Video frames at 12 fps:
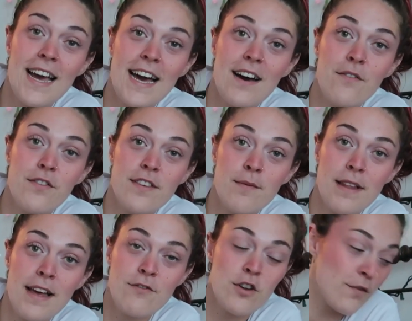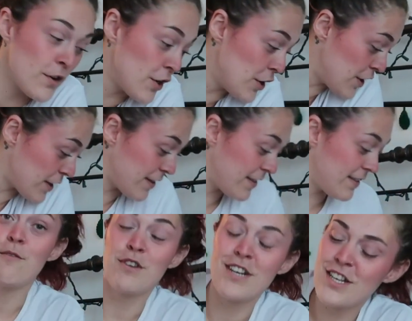have some leftover hooks,
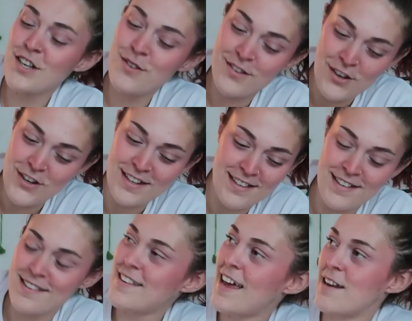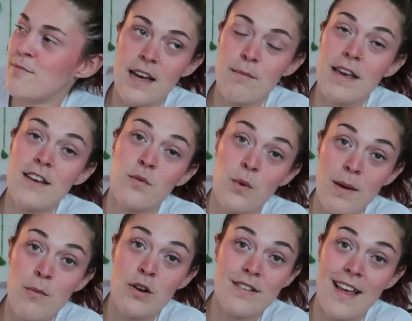and we're gonna use hooks instead. That makes way
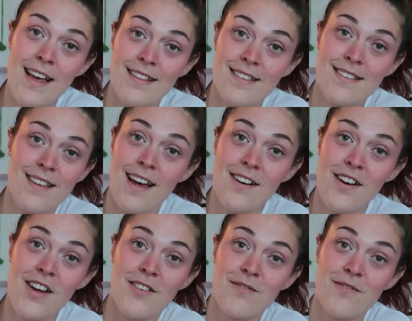more sense. I don't know.